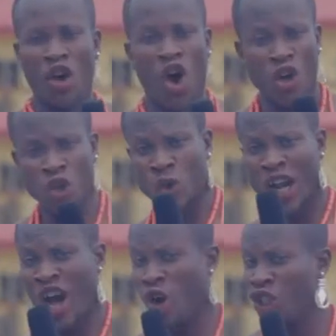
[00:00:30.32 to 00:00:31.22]
All this
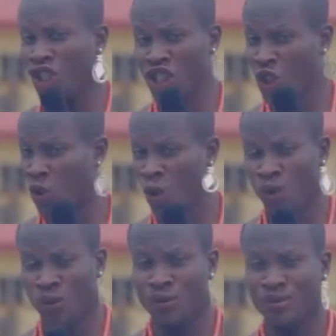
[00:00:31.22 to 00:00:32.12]
one I will do this
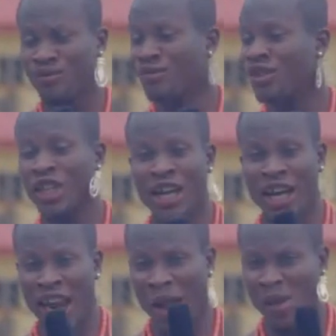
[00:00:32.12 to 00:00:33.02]
oh.
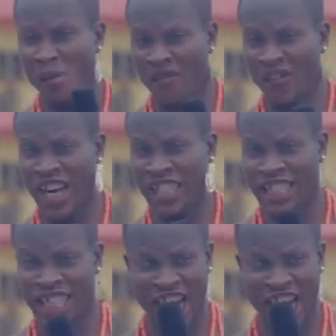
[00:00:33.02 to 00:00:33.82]
My baby father take